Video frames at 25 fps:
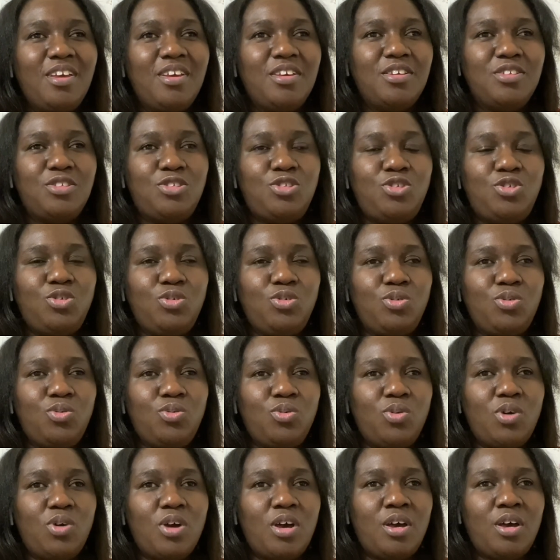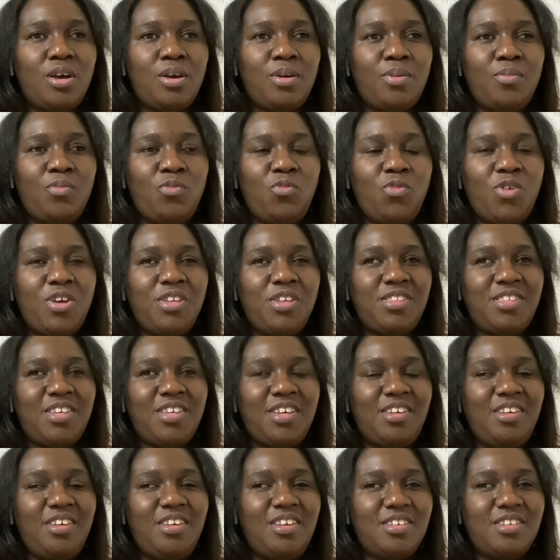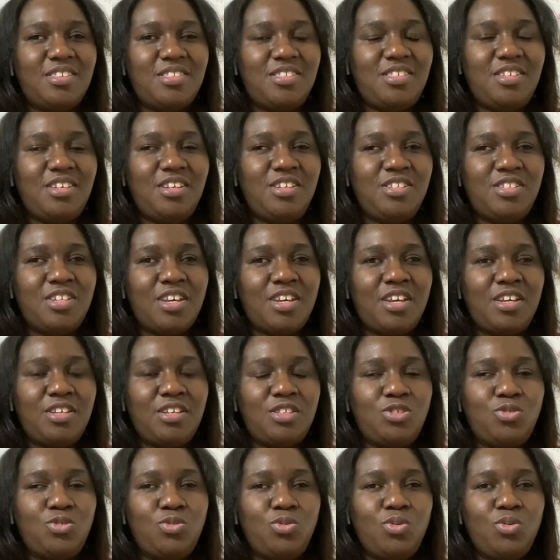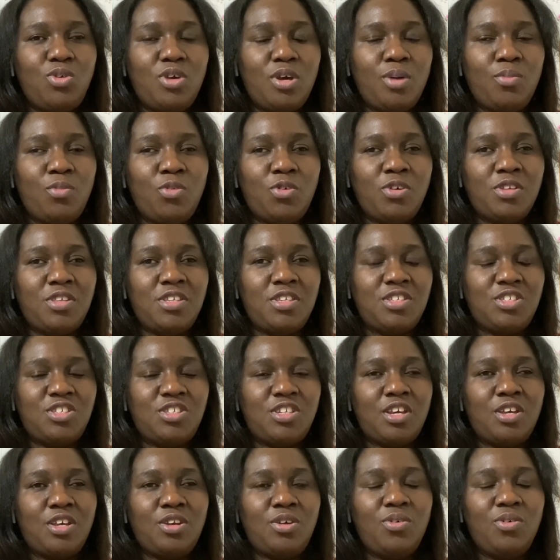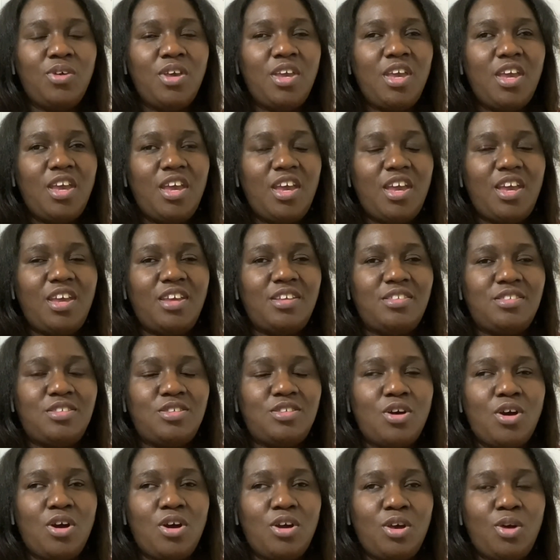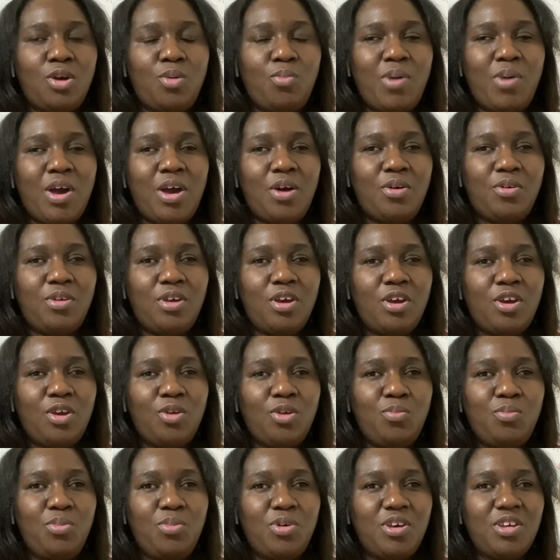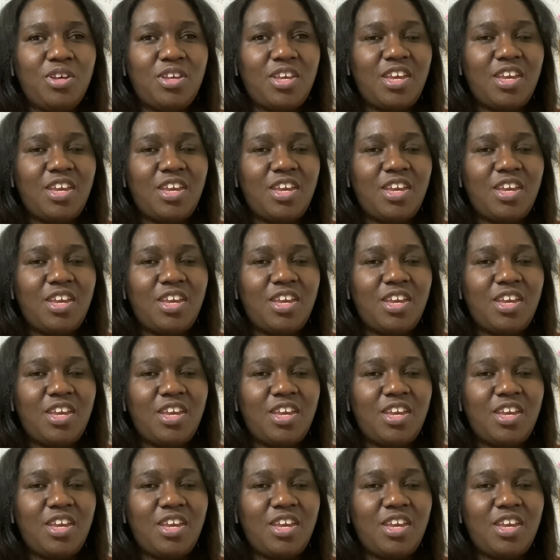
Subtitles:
to one day get TJ to come on this channel and talk about her book.